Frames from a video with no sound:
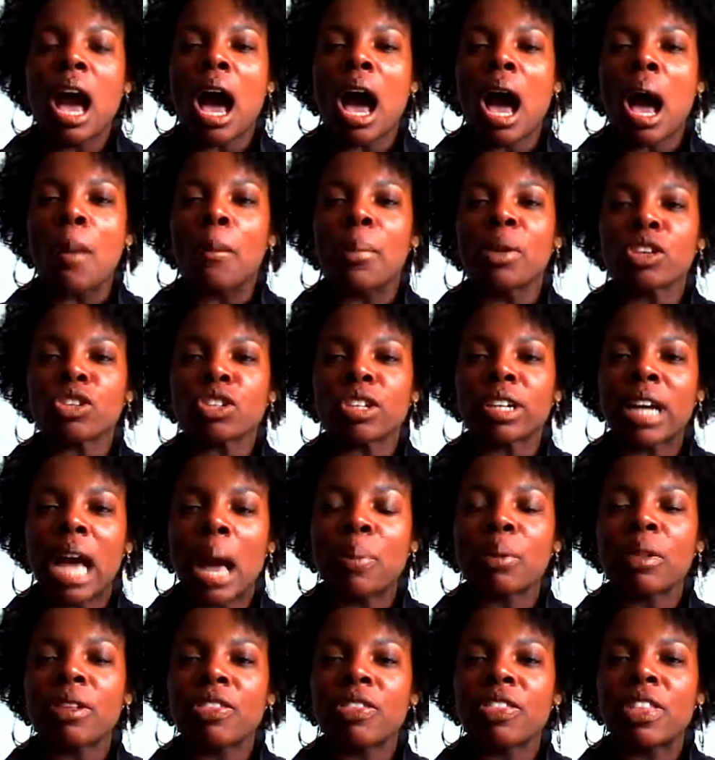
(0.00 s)
But there's a
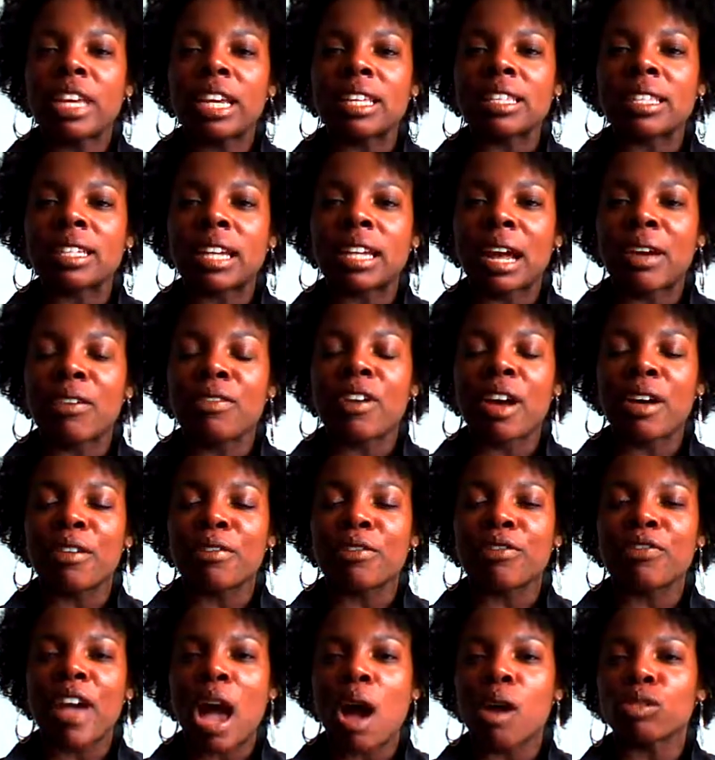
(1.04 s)
couple of things that I
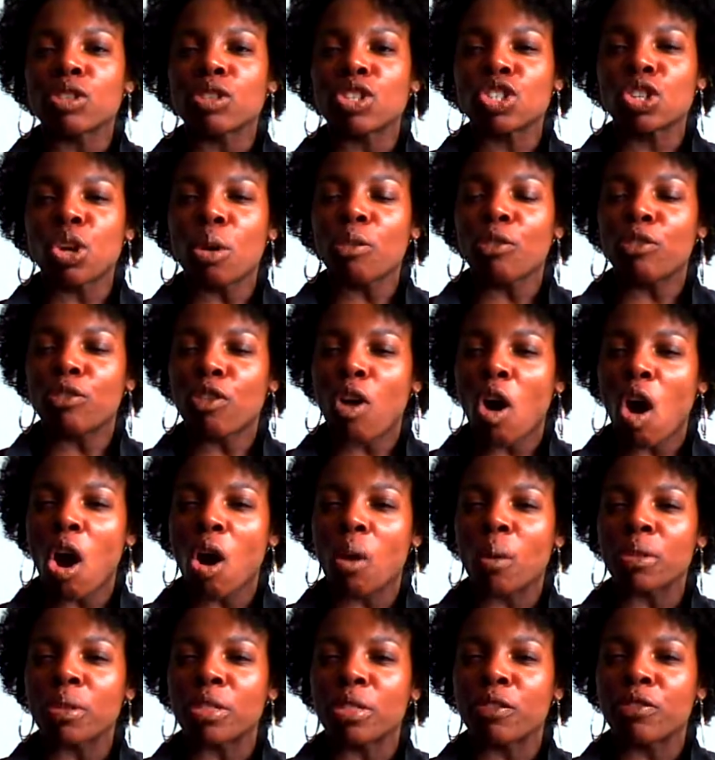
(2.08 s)
have found so
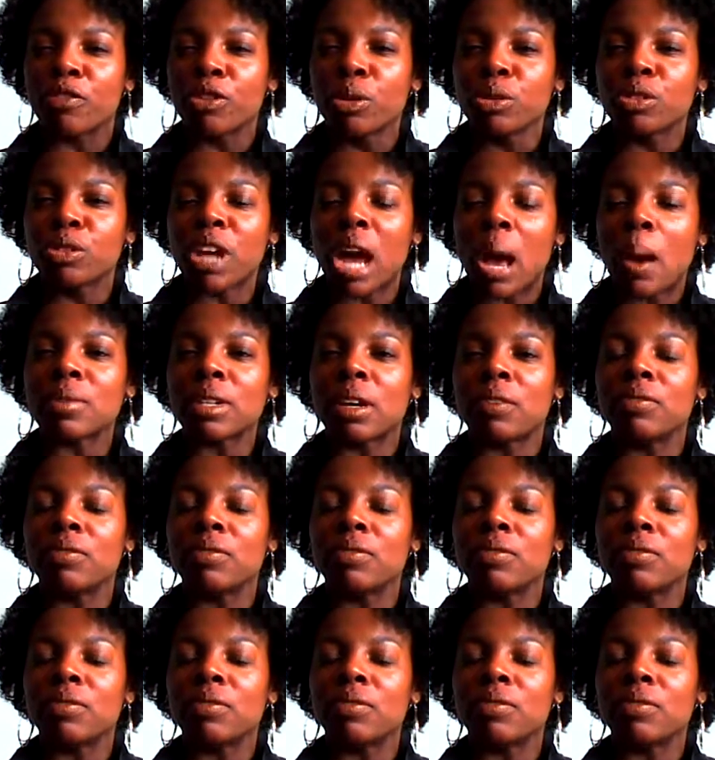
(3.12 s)
far with the few times